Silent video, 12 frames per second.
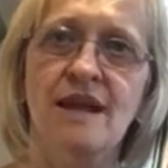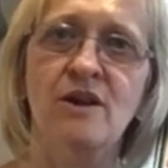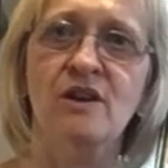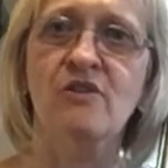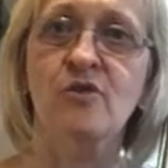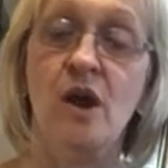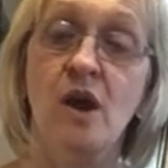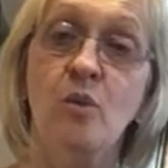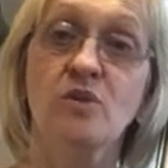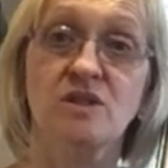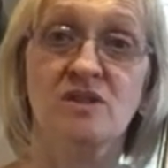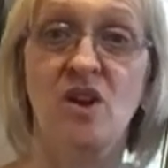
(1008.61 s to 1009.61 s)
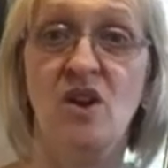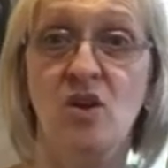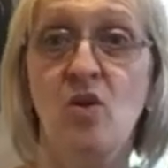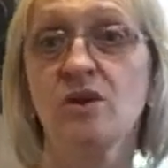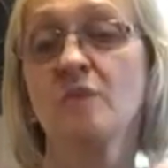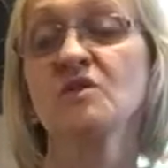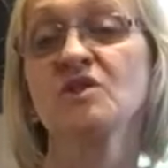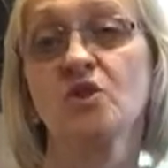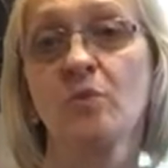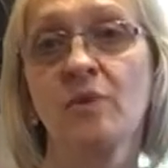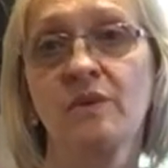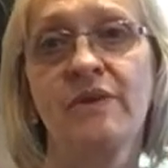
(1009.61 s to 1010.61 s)
if I wasn't going on, I'm just
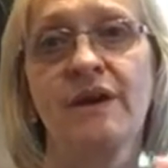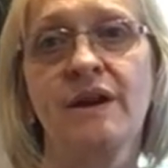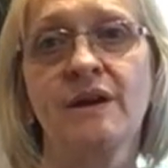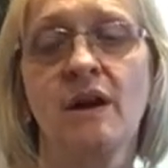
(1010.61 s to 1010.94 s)
stopping there.